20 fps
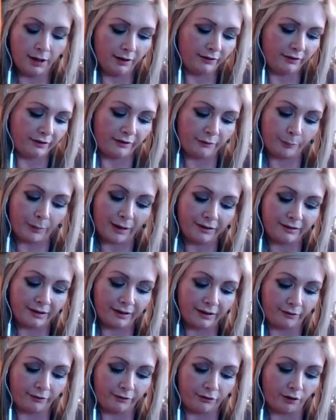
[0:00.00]
Despite
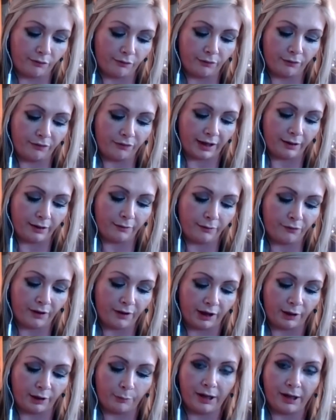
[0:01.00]
his love of life
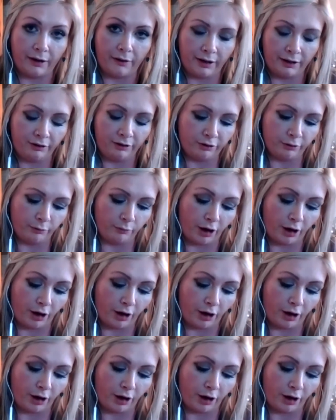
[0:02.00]
and appearing